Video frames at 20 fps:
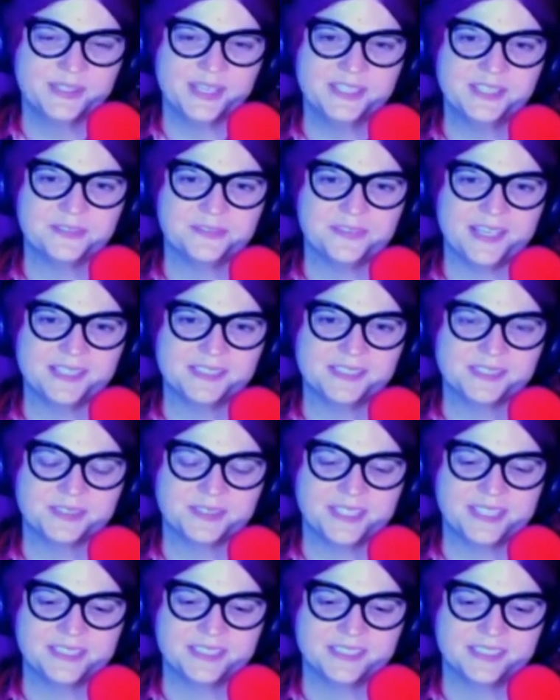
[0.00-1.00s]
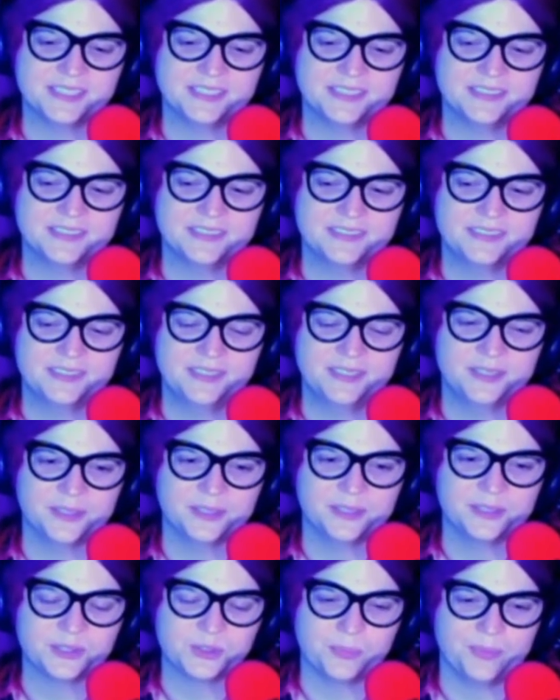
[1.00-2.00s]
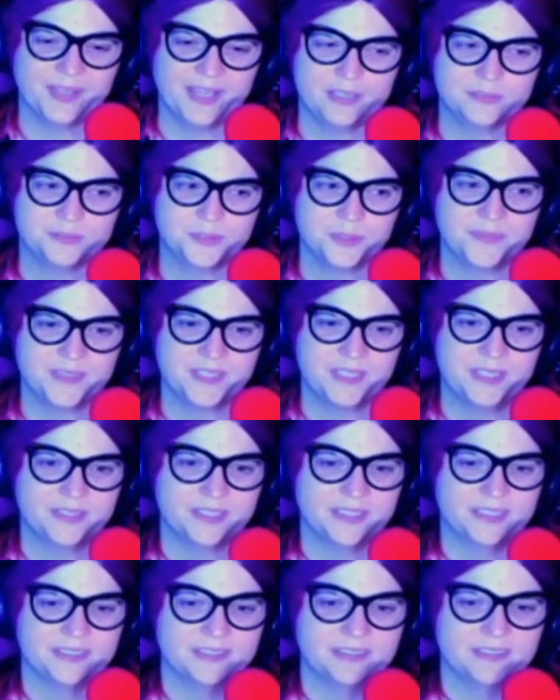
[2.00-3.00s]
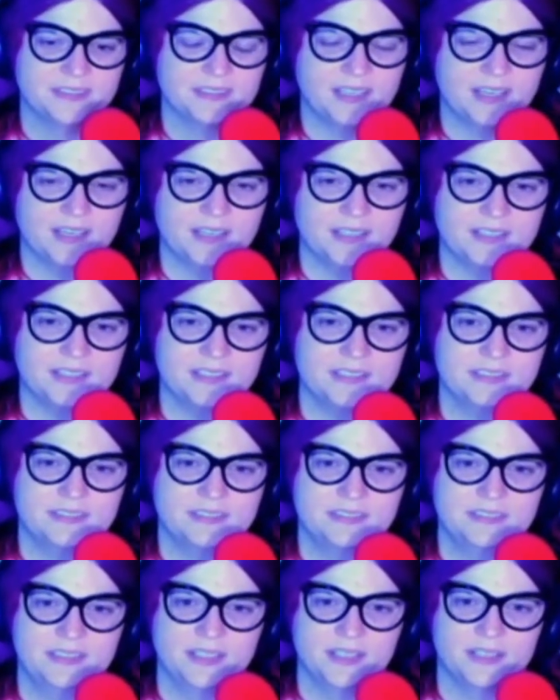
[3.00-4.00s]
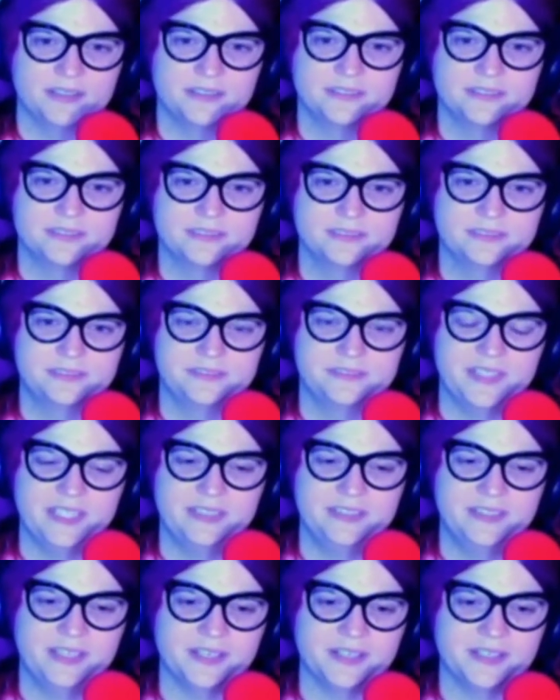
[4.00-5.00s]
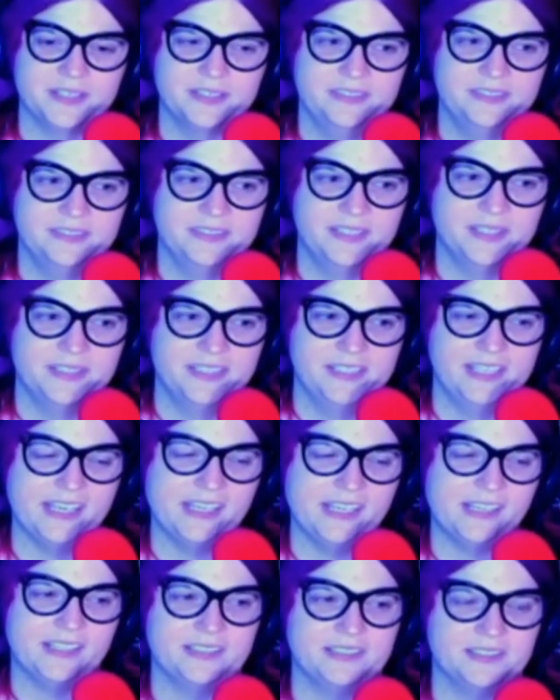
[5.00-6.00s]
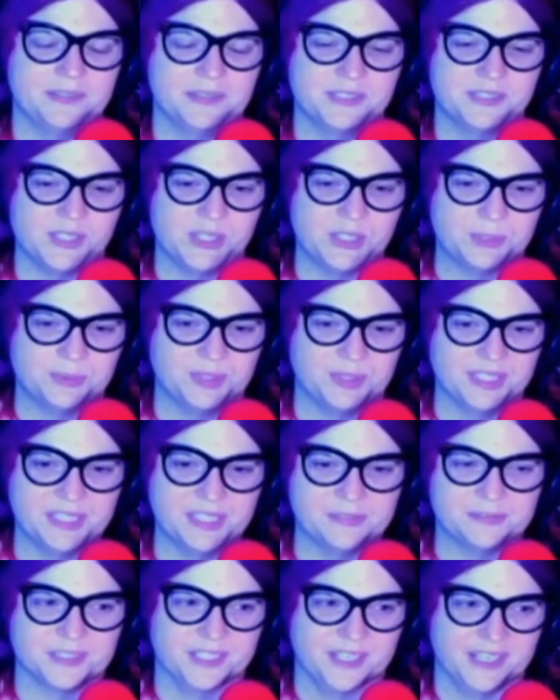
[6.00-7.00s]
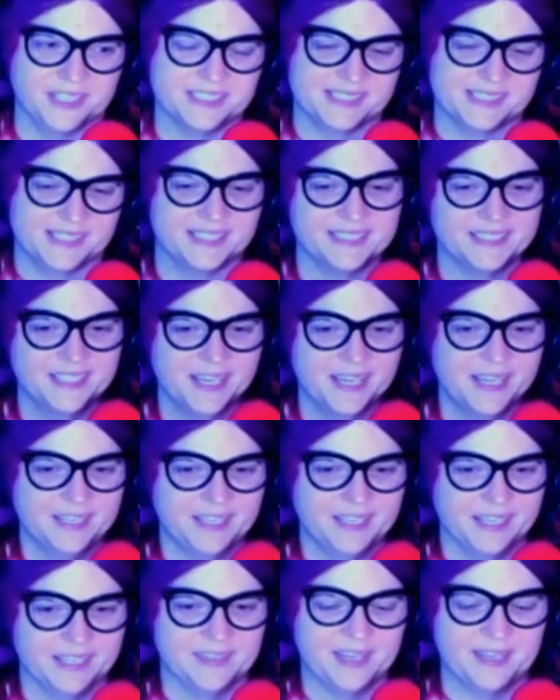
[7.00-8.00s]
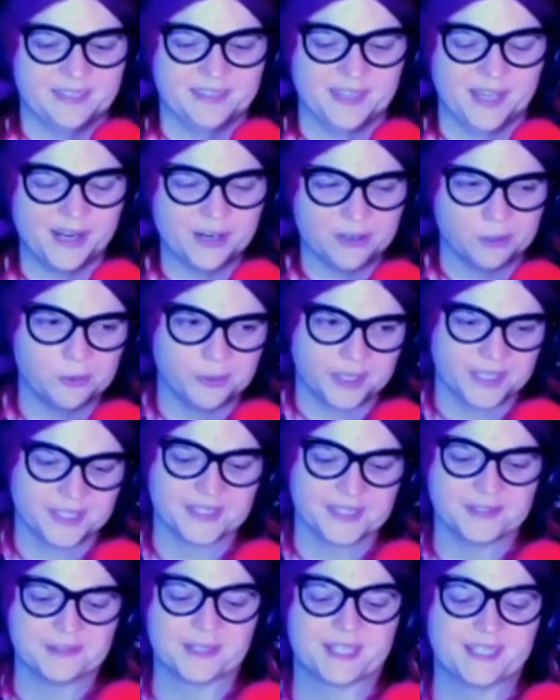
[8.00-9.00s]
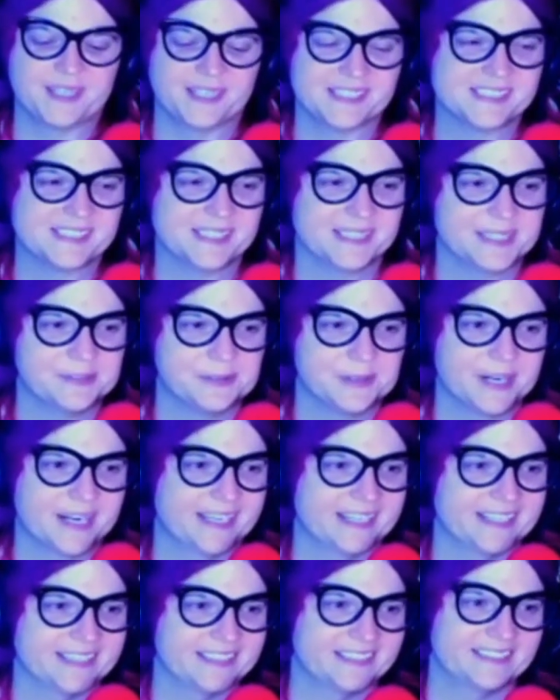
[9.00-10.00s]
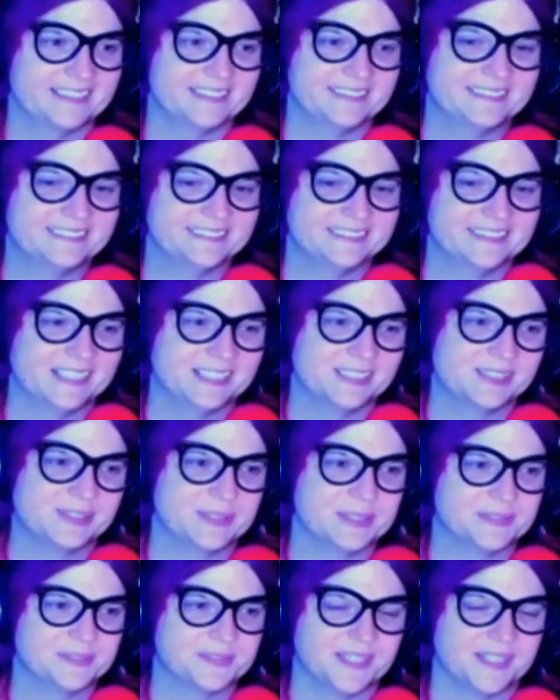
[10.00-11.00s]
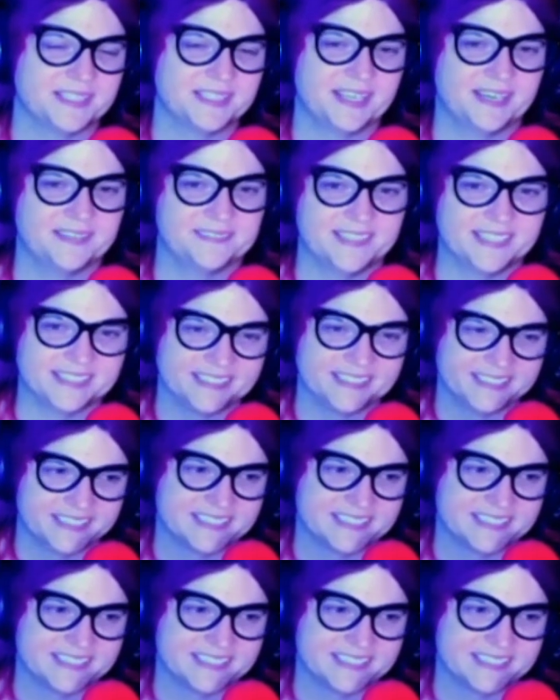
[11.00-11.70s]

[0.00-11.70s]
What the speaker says: Those kinds of fans, it's great to that there's a platform that you can feed their insatiable need for content, and they're aware that we're constantly working, and that's really fun to have that